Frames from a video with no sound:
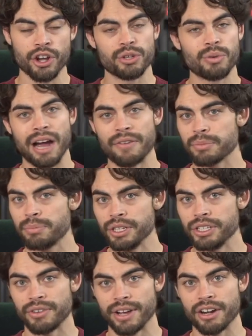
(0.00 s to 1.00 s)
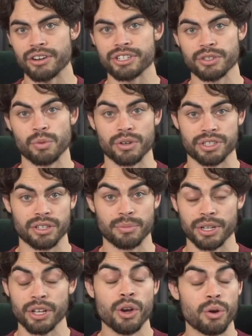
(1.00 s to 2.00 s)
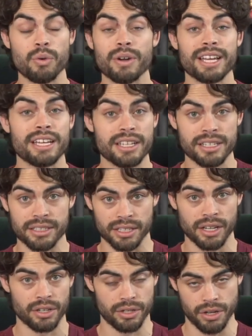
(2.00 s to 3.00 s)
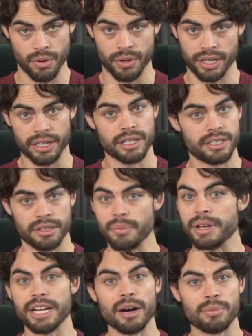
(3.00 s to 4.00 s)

You have to put your energy towards somebody who is going to meet